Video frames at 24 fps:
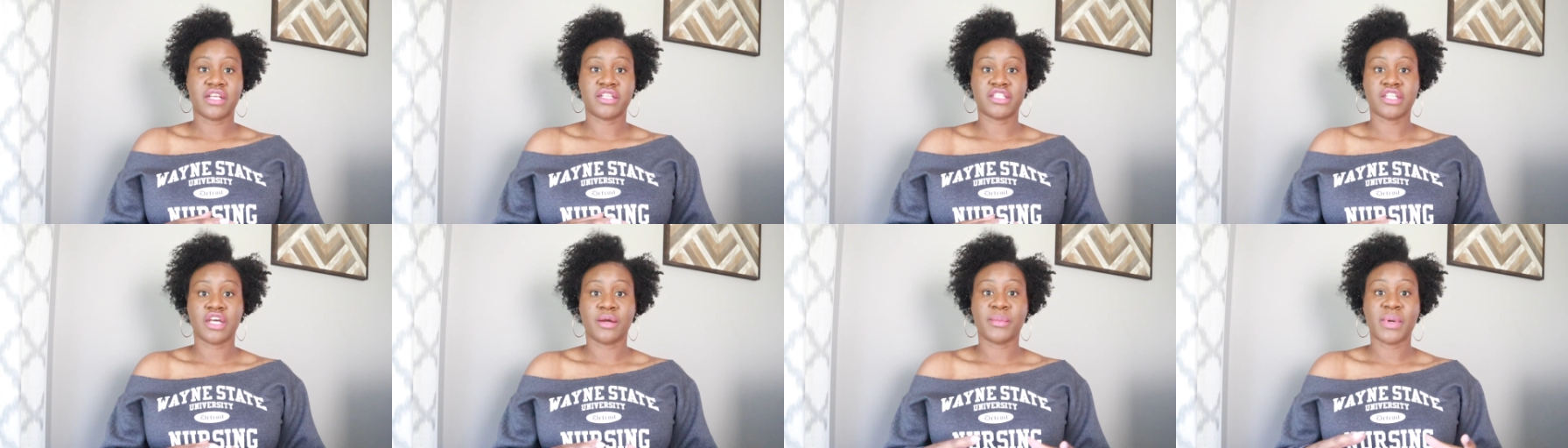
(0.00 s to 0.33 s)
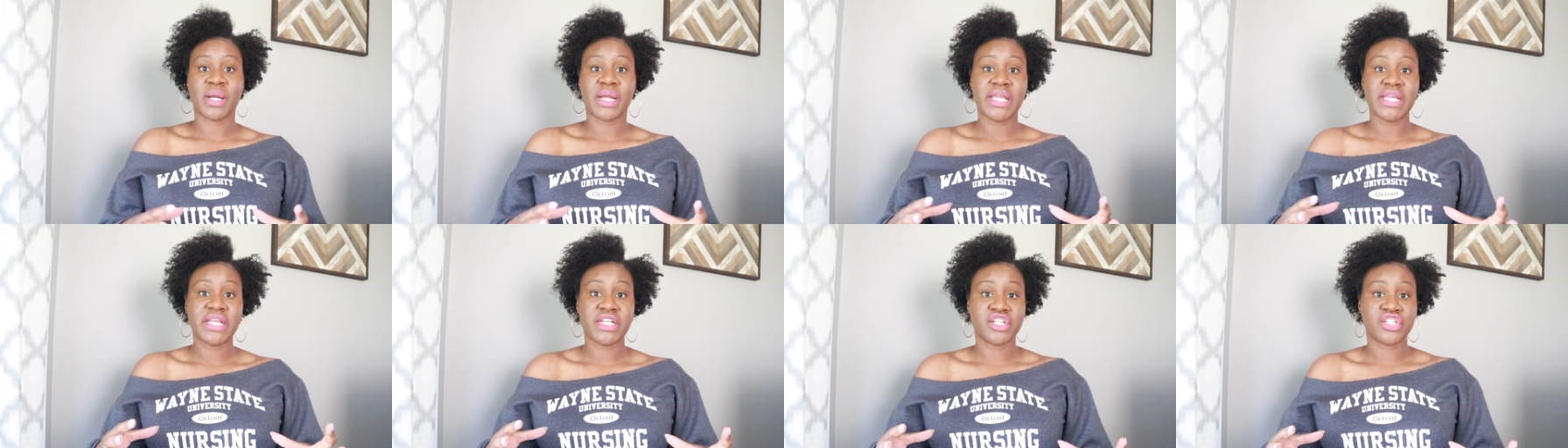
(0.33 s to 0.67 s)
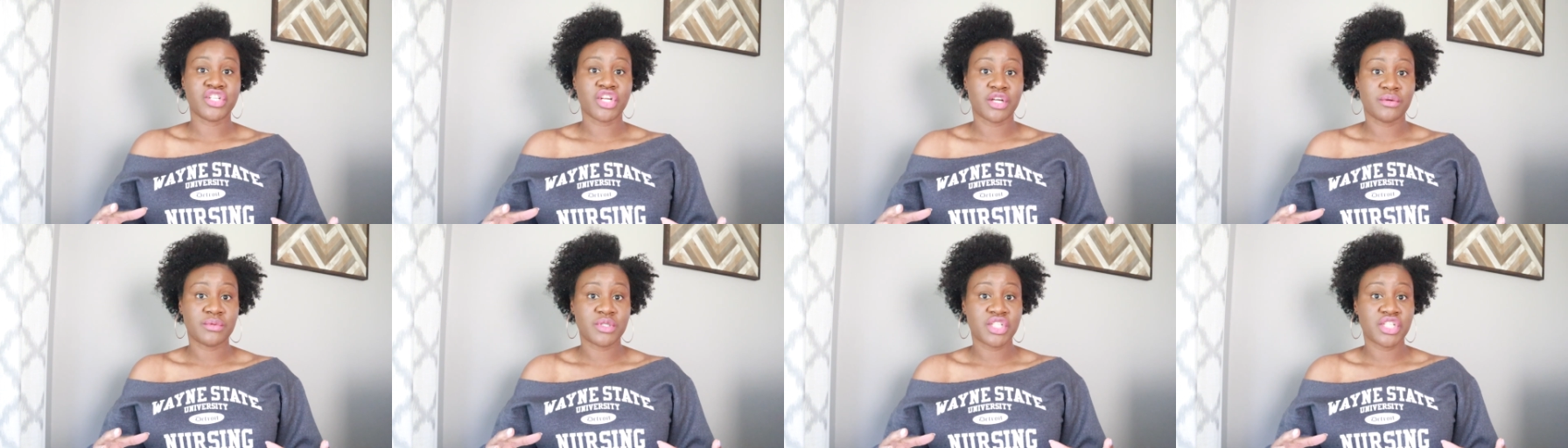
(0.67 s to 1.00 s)
of summer
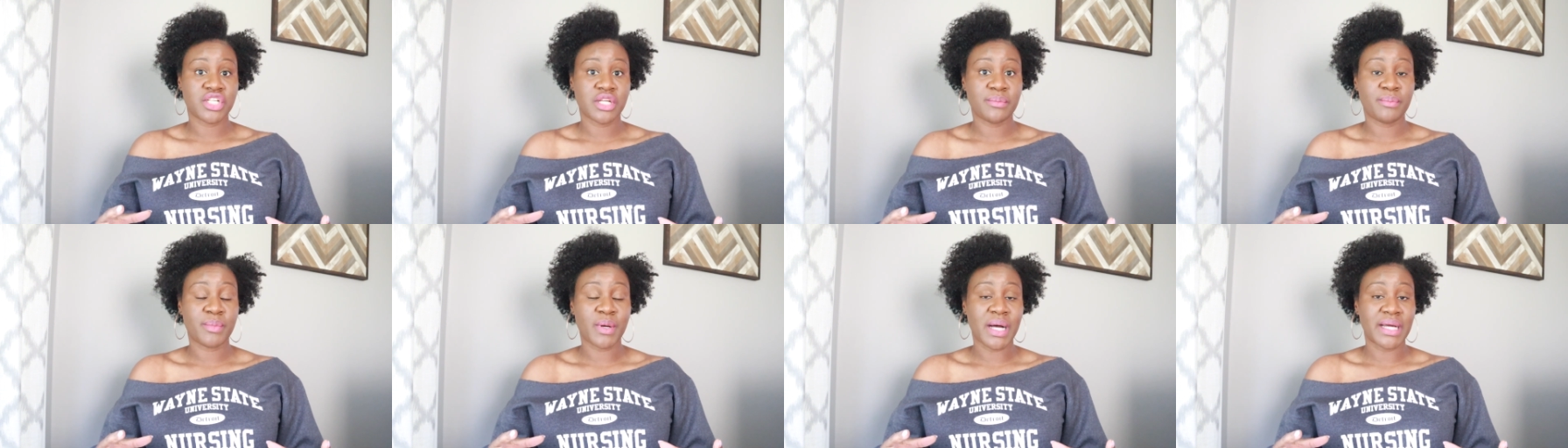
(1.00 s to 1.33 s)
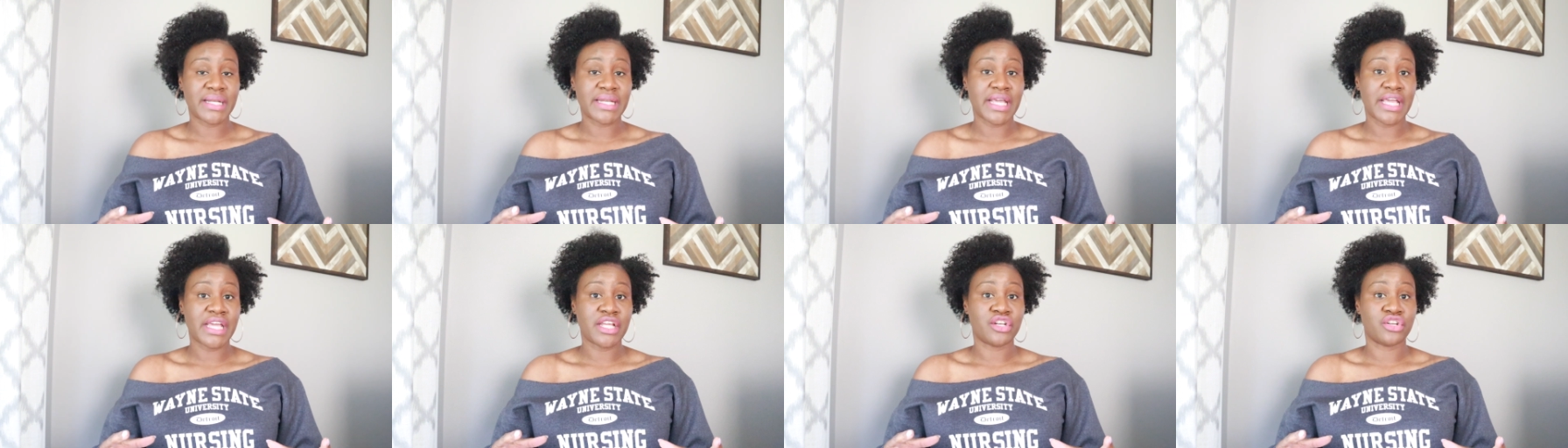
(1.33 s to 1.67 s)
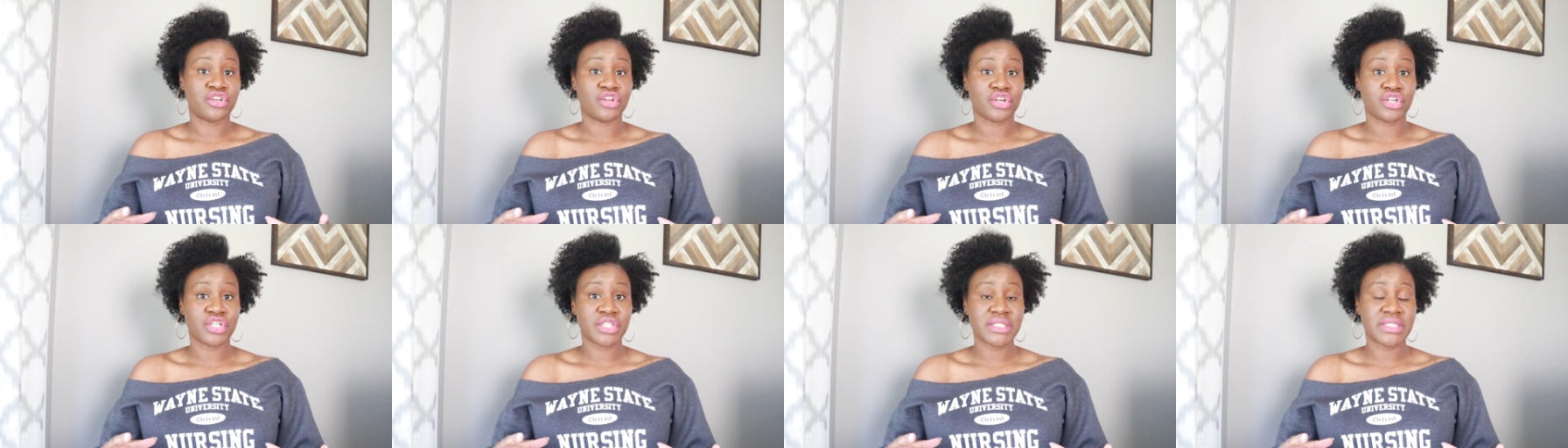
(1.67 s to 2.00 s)
internship on a
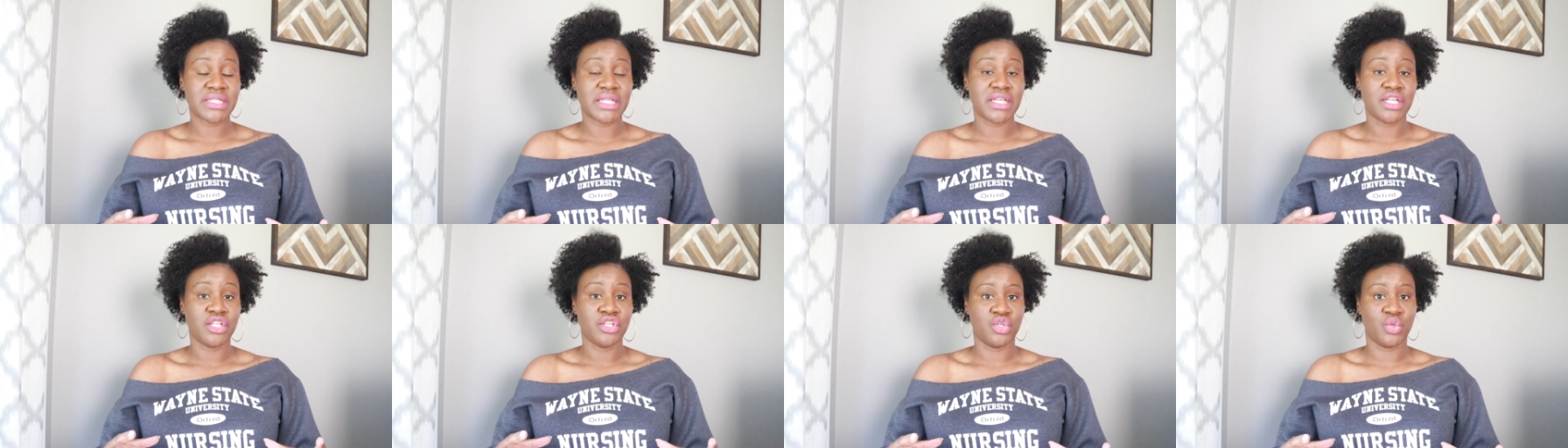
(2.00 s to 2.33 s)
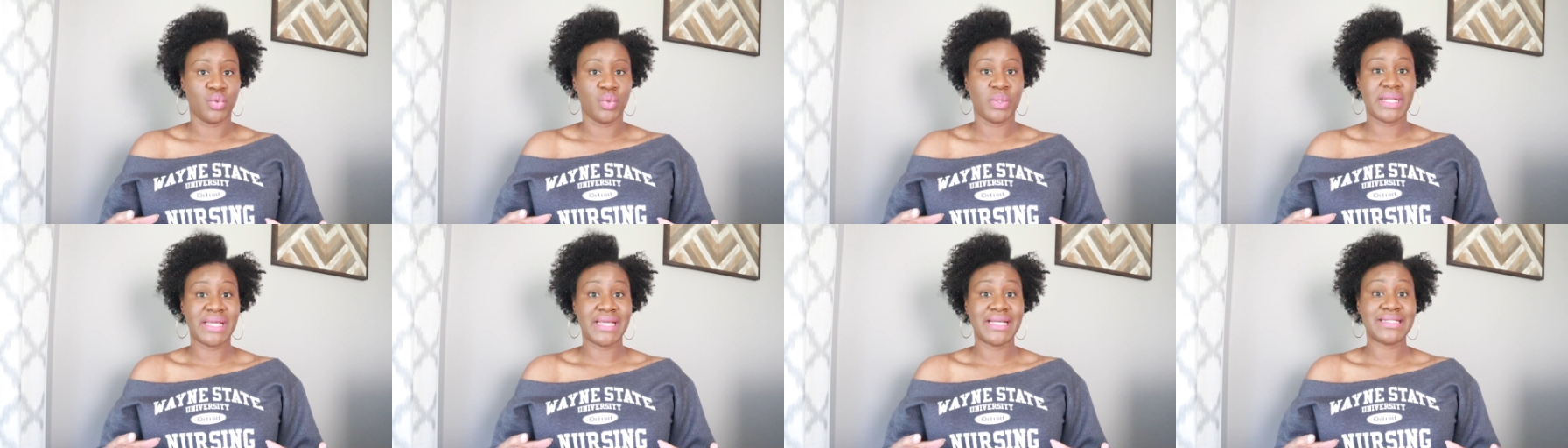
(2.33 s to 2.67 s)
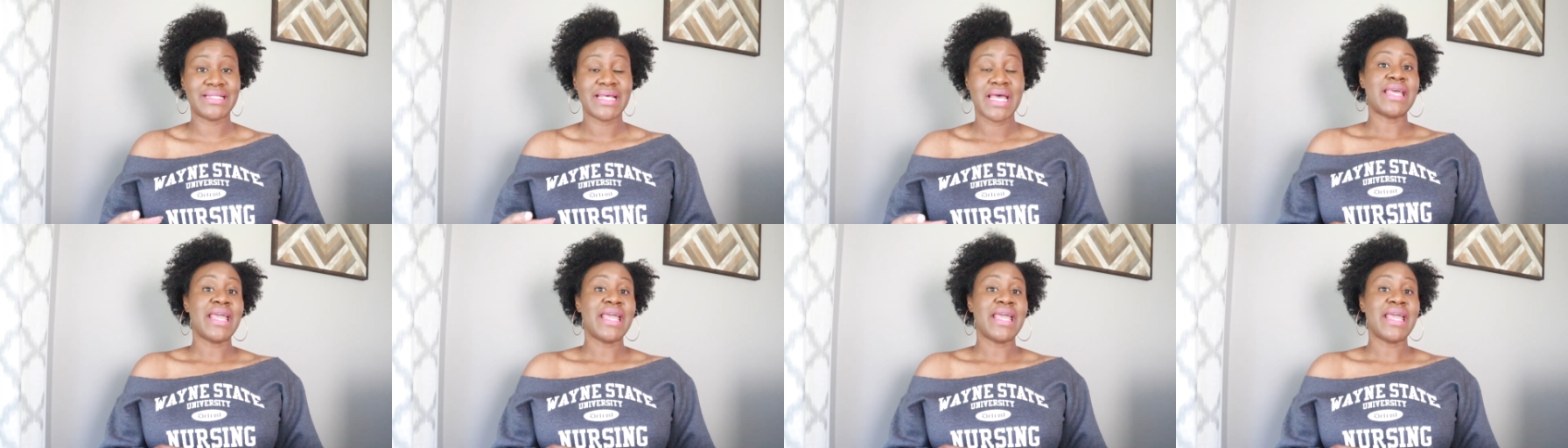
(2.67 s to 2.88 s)
nursing unit,